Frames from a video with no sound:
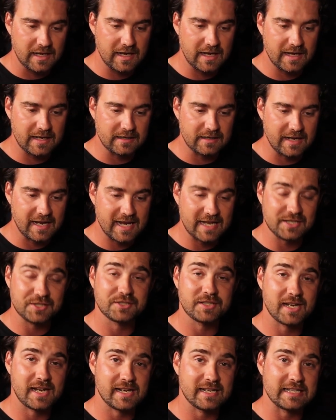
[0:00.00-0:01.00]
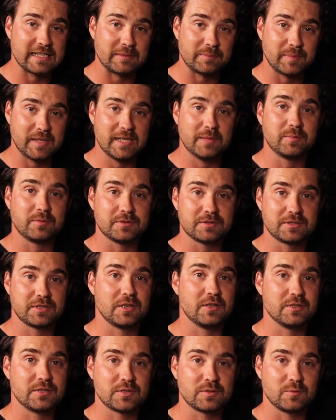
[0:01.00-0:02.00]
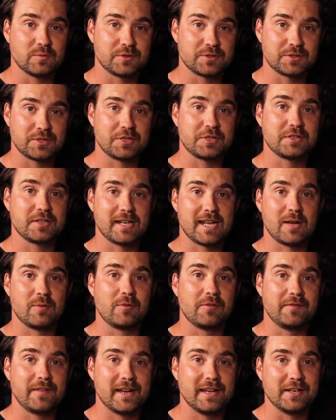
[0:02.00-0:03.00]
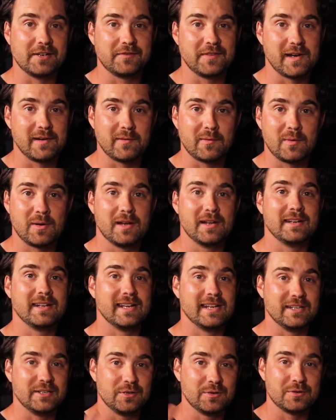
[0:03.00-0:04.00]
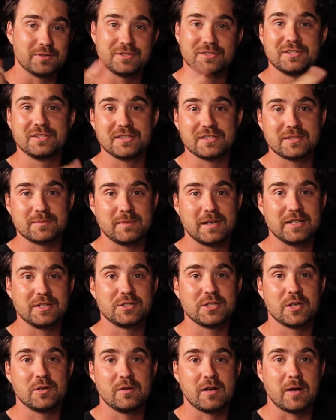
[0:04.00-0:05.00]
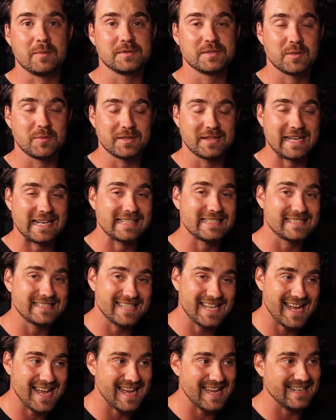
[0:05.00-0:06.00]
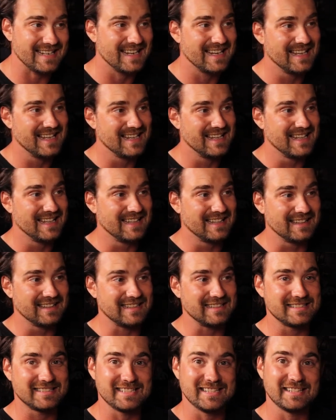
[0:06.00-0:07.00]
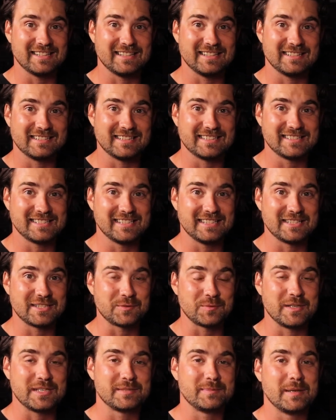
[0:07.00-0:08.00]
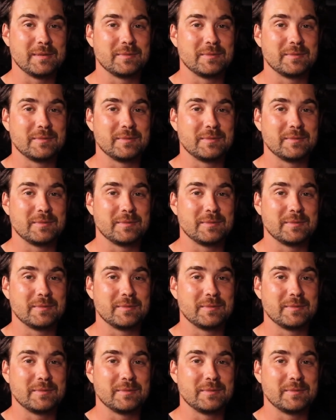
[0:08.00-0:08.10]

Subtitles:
and hashtag it People's Toast. We'll search it out, we'll find our favorite one, and yours just might show up. So with that said, let's see this week's